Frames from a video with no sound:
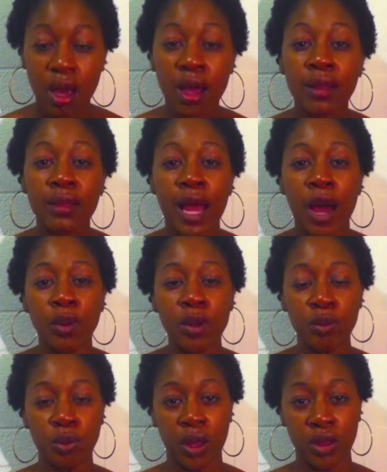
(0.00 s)

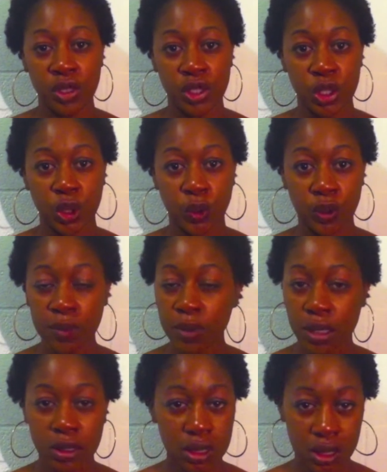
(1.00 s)
allowing brothers to creep
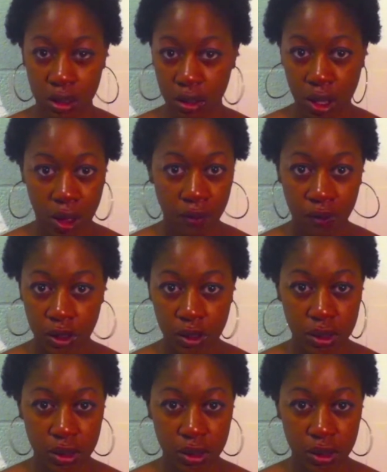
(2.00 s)
under their covers,